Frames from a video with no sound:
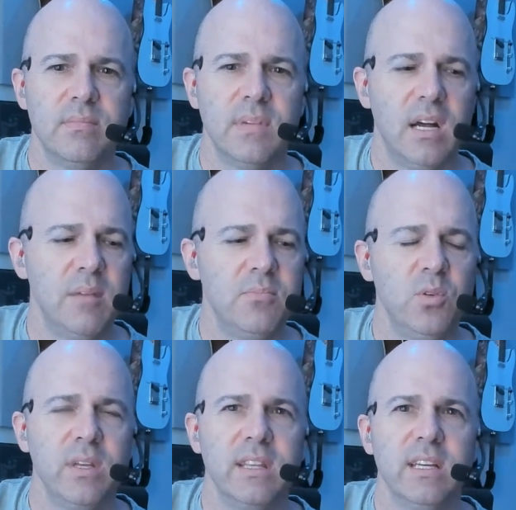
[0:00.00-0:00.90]
I'm
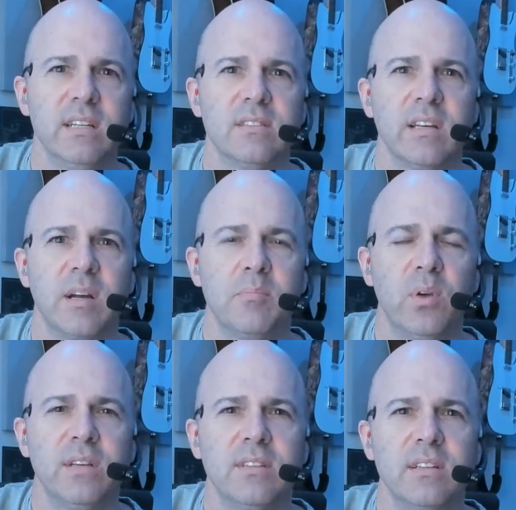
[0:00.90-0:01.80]
doing this, I'm
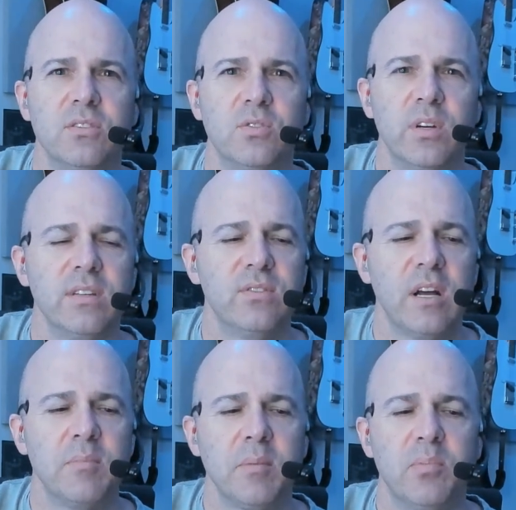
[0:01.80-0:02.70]
pressing the strings down
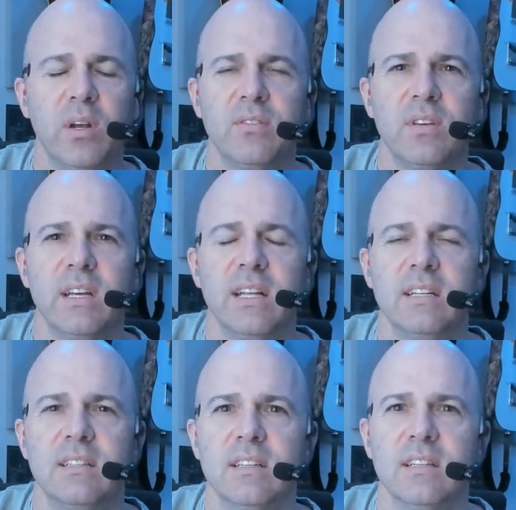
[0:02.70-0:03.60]
by pressing it
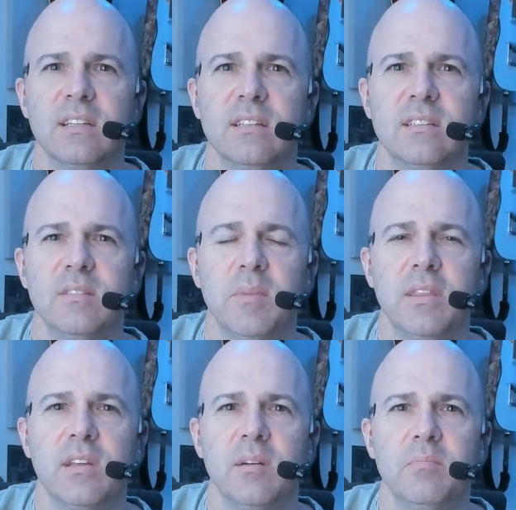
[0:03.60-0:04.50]
to my
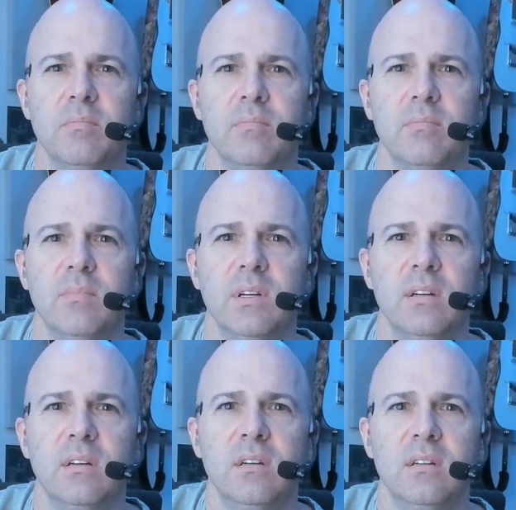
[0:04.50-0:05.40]
thumb,
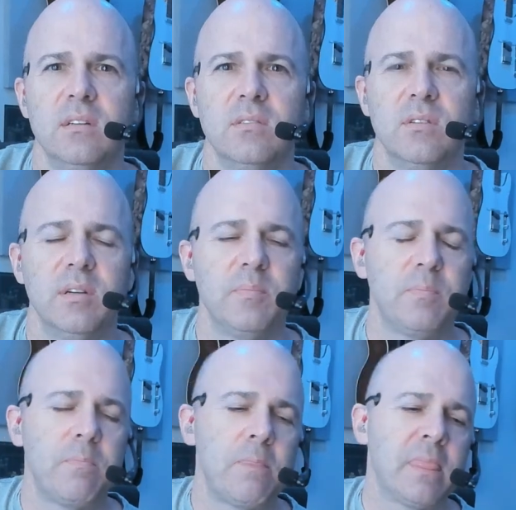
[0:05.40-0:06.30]
right?
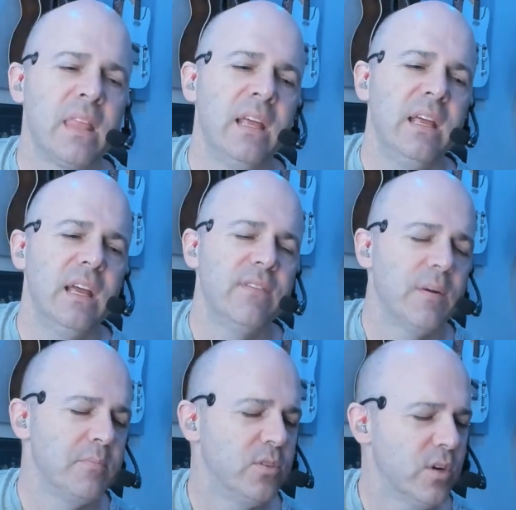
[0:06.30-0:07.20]
If
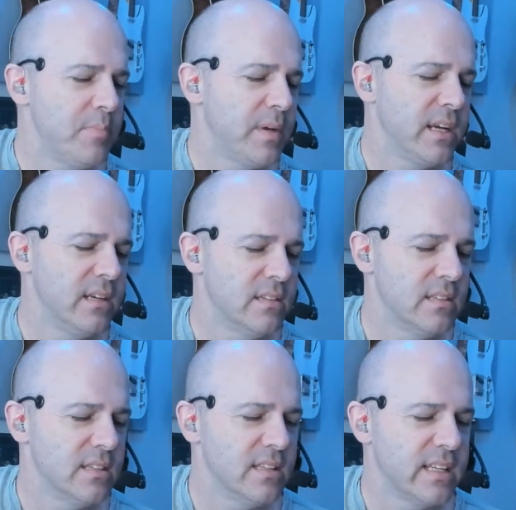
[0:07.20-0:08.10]
I'm gripping
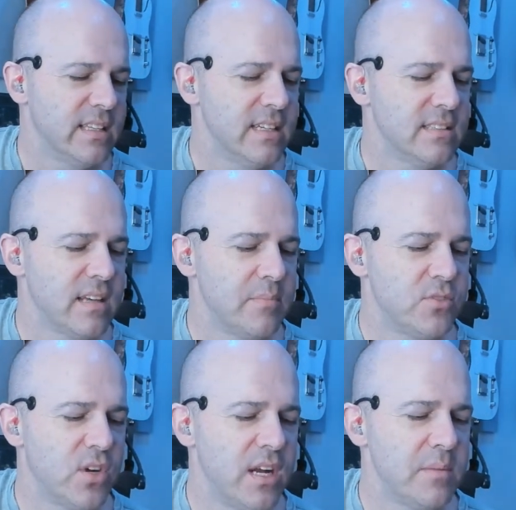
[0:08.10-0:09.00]
like this, I'm
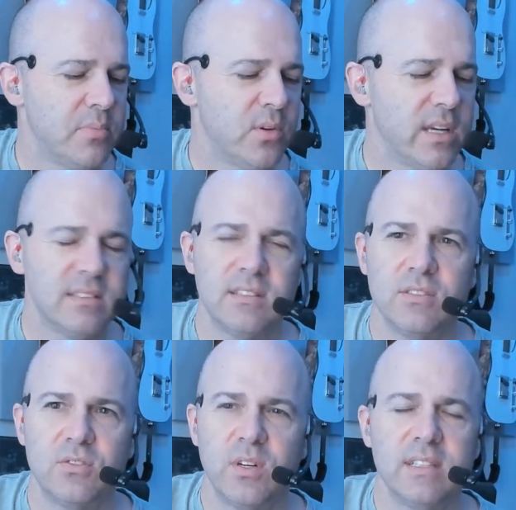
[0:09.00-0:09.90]
trying to press the
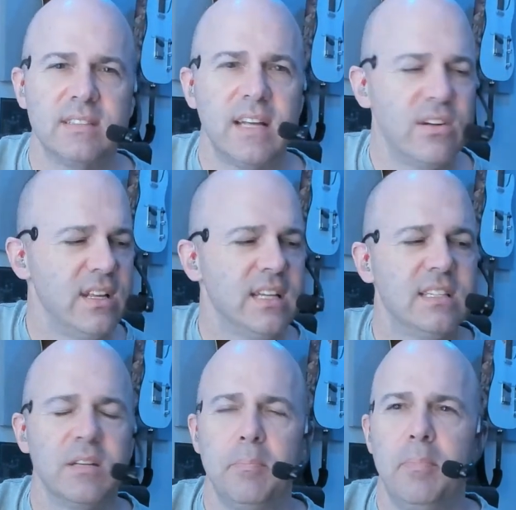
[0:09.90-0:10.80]
strings down into
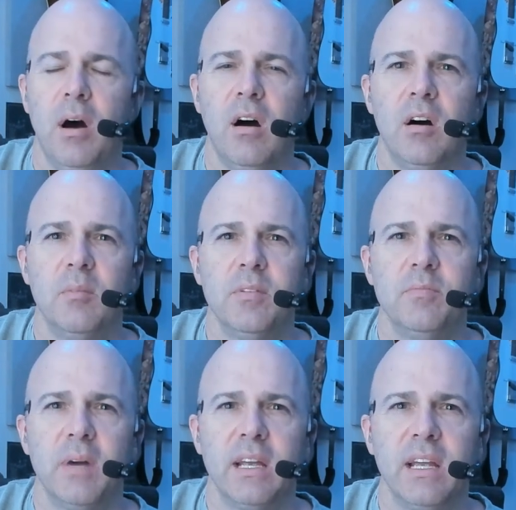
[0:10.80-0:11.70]
the palm of
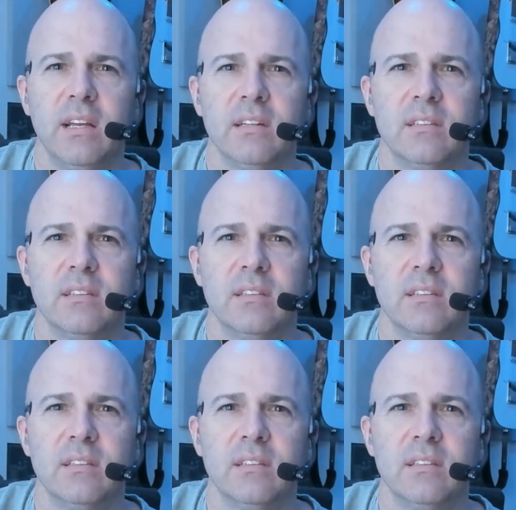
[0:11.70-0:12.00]
my hand.